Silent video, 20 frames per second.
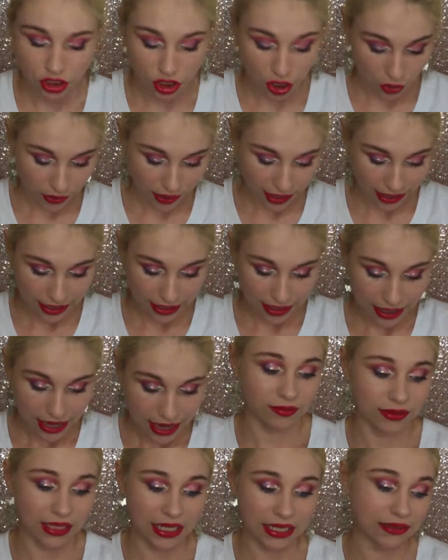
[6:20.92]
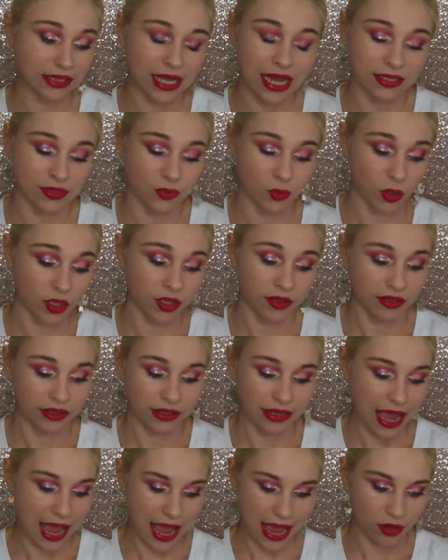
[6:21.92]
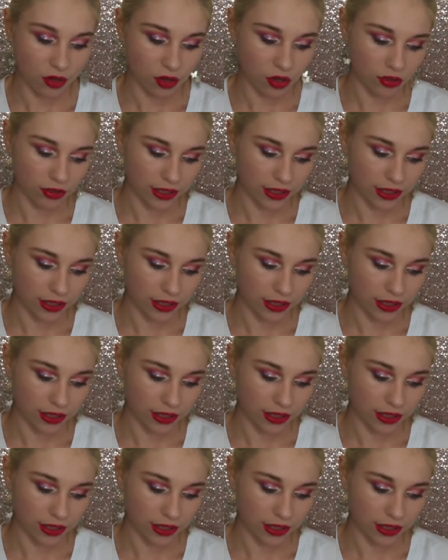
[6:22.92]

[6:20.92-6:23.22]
Okay, think that's worth it at all.